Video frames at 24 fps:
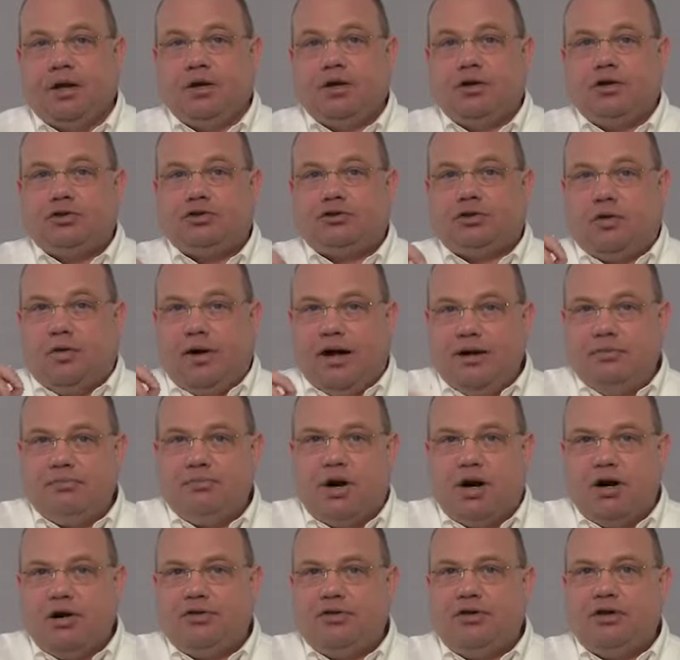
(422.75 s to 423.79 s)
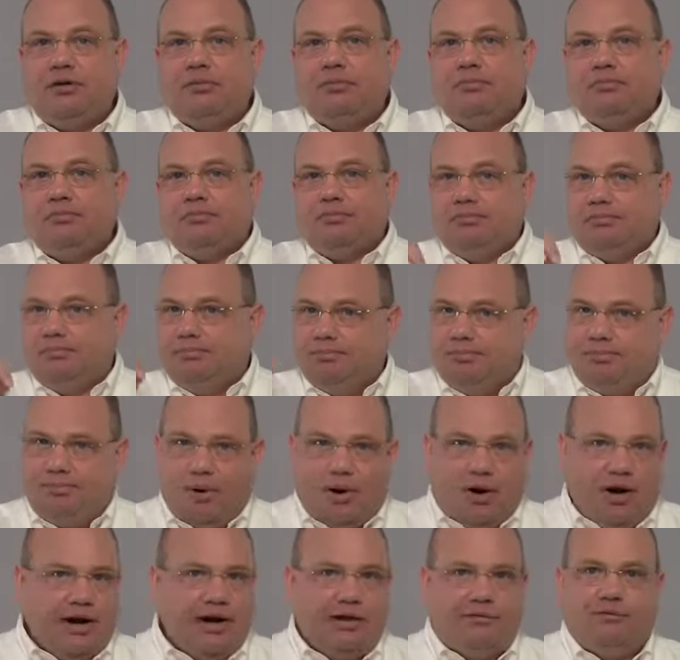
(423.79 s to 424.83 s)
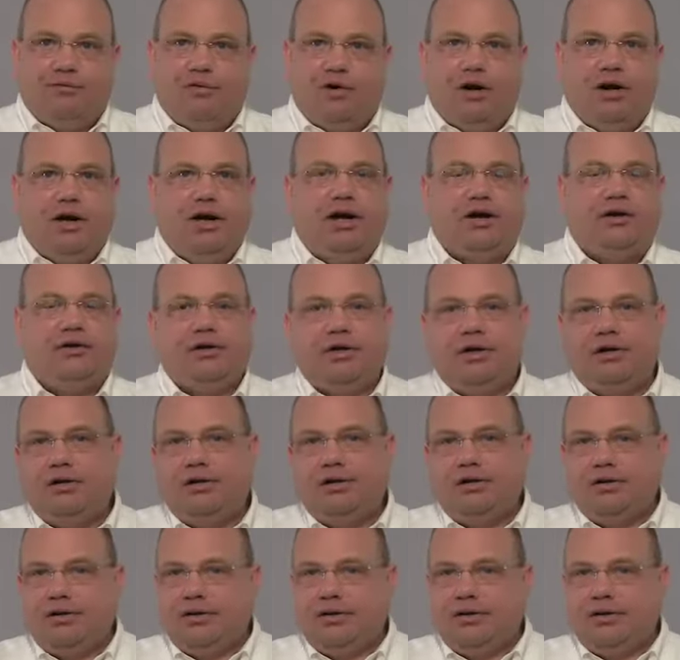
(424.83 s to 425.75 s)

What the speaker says: So Aunt Martha bought it for $100,